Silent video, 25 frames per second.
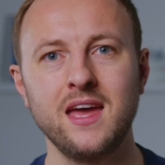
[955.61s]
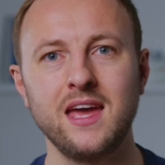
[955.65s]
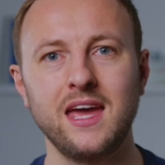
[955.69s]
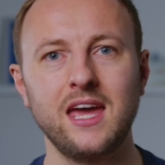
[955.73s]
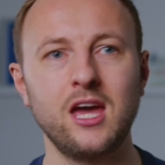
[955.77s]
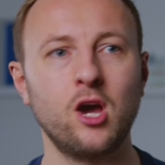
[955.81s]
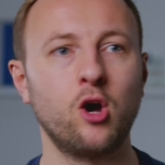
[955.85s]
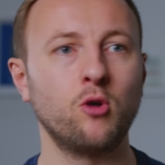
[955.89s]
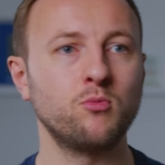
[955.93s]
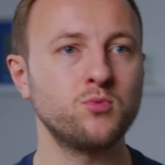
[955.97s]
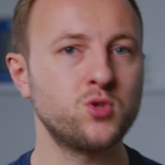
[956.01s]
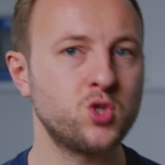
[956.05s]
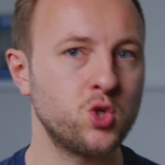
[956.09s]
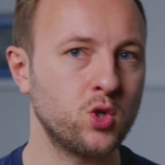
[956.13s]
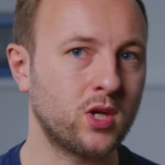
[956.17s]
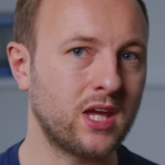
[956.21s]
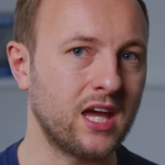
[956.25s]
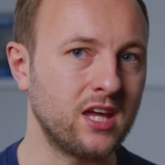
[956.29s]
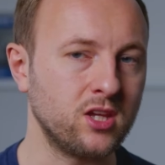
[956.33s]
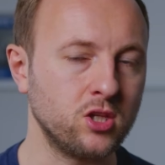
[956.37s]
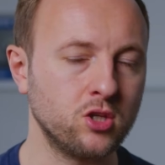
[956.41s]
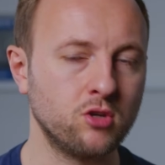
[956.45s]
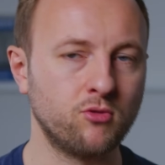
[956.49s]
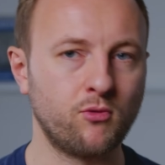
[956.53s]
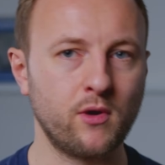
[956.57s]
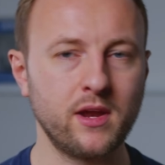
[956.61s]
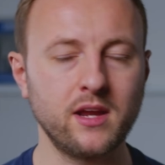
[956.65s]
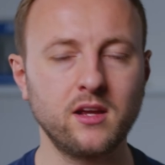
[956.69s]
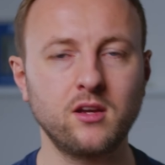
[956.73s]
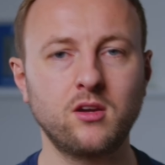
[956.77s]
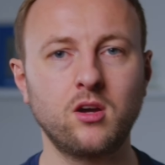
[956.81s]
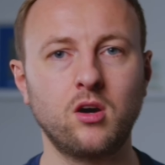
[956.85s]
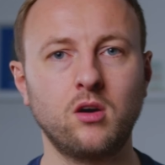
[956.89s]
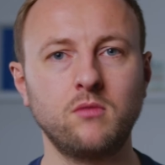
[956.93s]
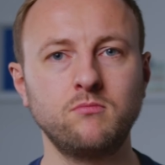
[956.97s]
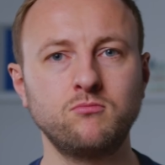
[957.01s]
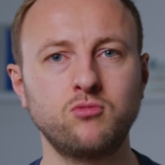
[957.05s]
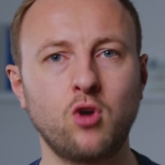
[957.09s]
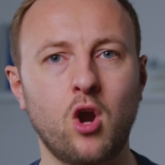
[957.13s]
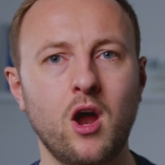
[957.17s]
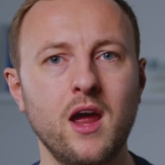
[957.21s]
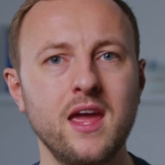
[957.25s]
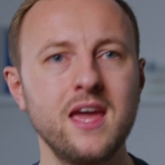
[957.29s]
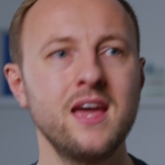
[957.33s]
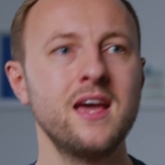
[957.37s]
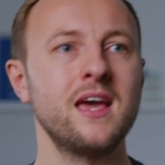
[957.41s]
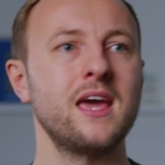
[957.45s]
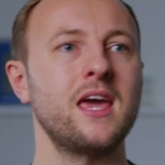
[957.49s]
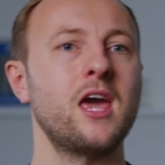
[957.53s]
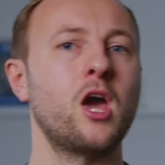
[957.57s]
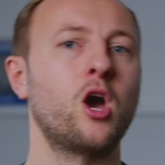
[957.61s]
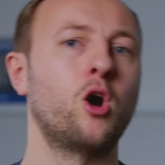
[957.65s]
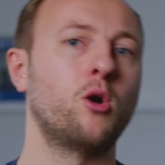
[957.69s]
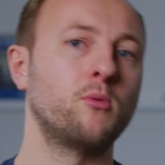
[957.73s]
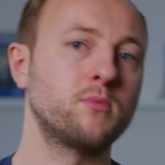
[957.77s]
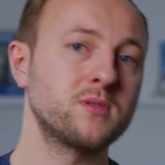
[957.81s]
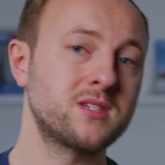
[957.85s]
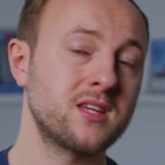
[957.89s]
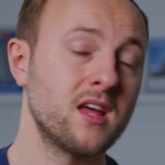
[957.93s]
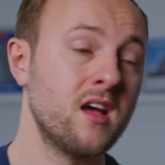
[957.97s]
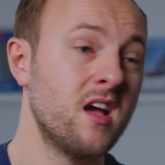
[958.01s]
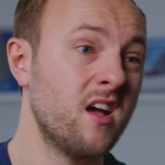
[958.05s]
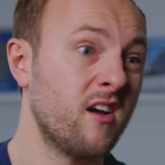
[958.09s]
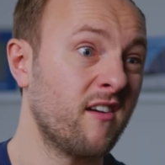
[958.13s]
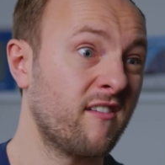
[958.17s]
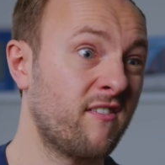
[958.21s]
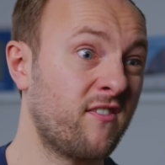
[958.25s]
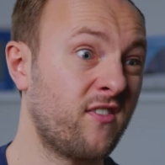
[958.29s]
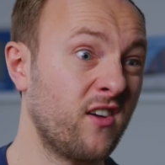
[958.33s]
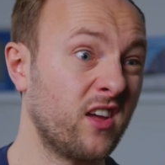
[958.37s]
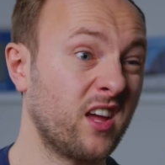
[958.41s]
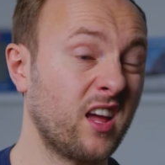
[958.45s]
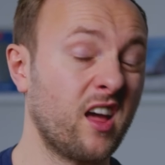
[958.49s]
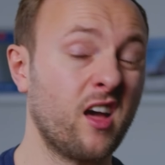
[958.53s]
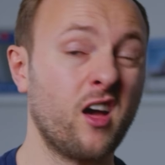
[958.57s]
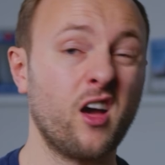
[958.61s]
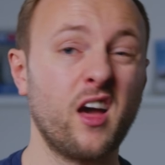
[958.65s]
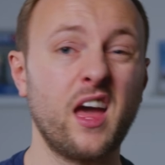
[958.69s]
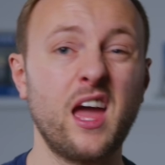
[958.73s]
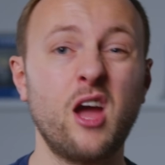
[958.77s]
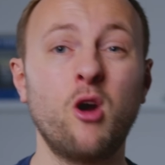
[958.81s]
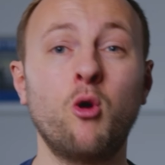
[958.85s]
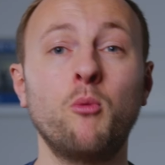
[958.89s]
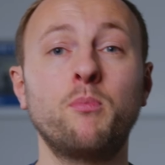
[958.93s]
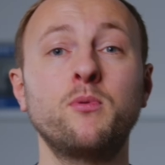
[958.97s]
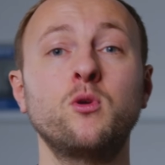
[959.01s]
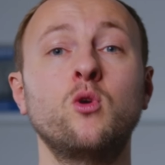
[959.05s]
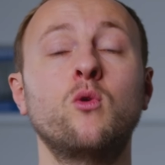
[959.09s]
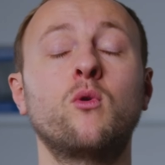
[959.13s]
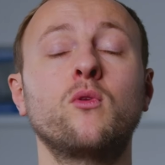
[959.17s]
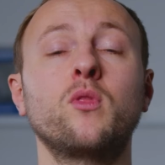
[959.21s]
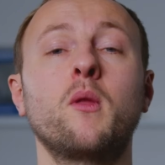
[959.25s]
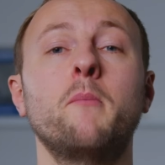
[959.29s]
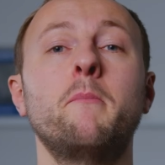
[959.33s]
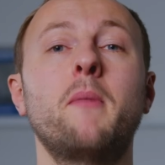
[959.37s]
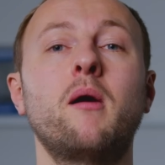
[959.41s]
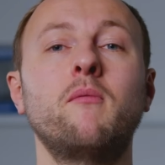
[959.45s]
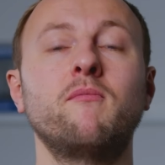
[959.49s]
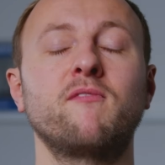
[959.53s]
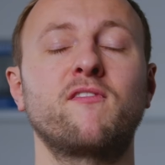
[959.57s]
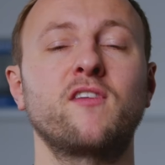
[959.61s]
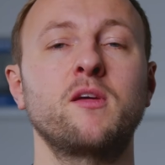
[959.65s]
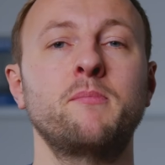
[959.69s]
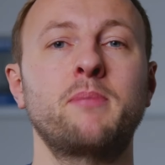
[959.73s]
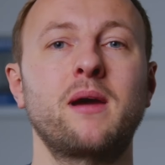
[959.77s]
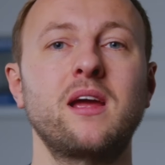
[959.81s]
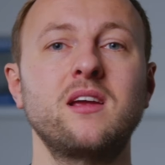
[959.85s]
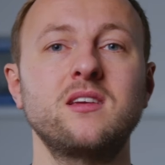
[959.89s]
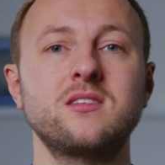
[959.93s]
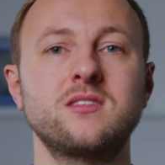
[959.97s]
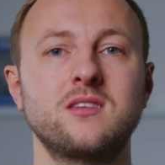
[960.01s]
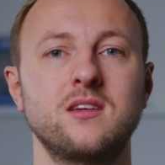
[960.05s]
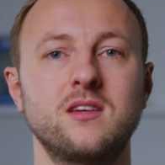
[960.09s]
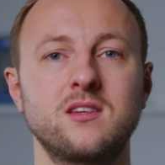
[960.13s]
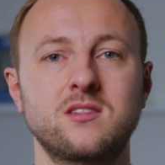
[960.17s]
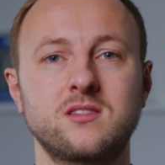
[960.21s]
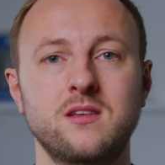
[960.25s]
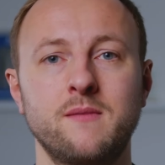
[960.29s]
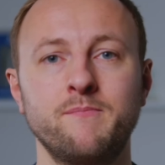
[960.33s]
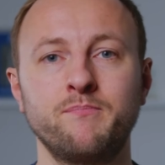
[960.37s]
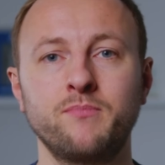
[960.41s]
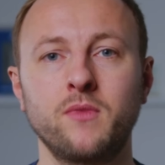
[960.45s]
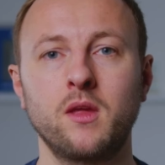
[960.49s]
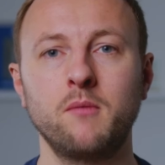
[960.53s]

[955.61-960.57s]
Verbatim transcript: It helps you get your income right. It helps uh, help you on the monthly basis.